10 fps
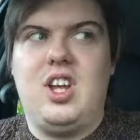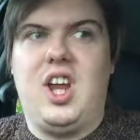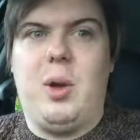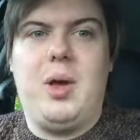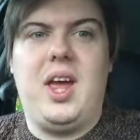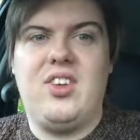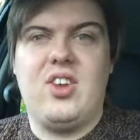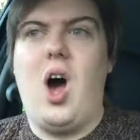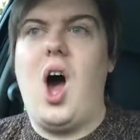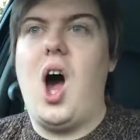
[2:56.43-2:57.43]
you know,
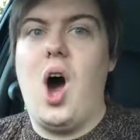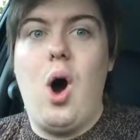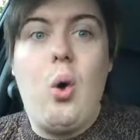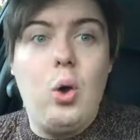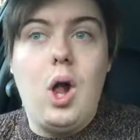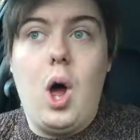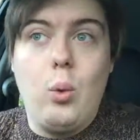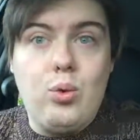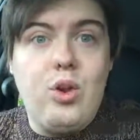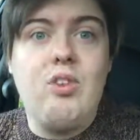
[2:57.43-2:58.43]
it's not a whole
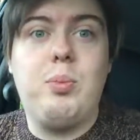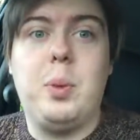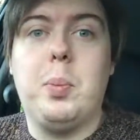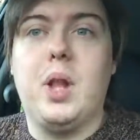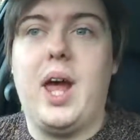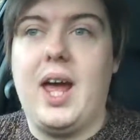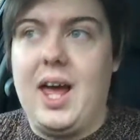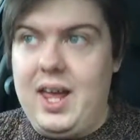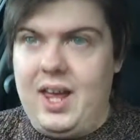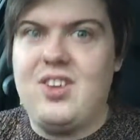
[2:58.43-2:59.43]
host of people. Like,
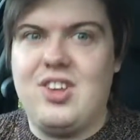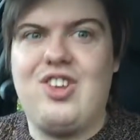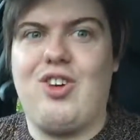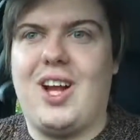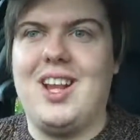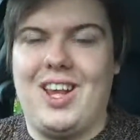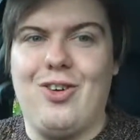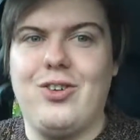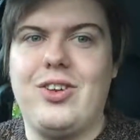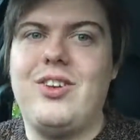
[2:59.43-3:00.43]
it's strictly
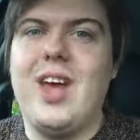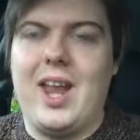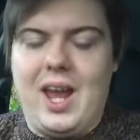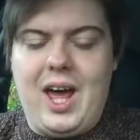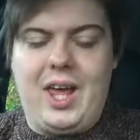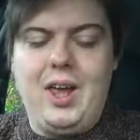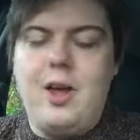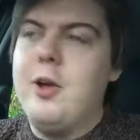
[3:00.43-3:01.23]
under 10. I